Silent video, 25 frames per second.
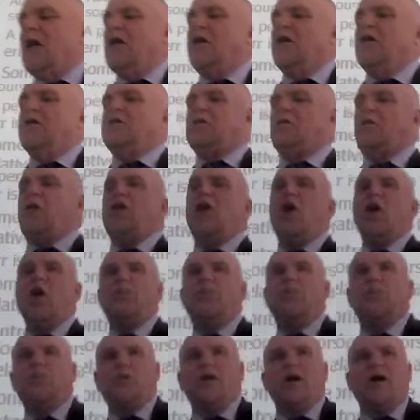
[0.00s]
So I
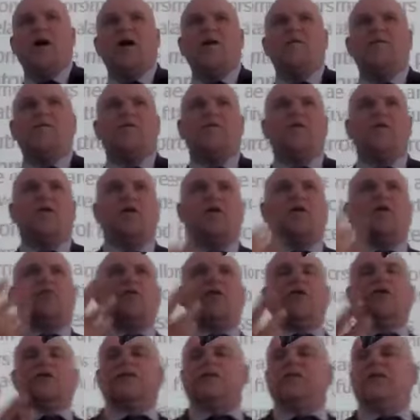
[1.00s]
hope to have got
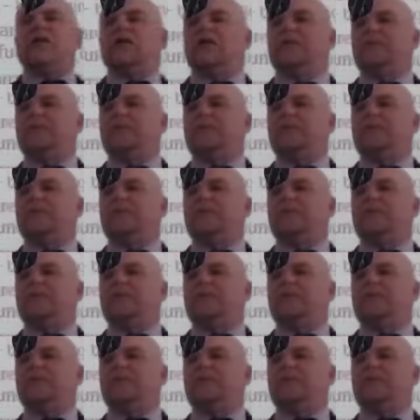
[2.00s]
across these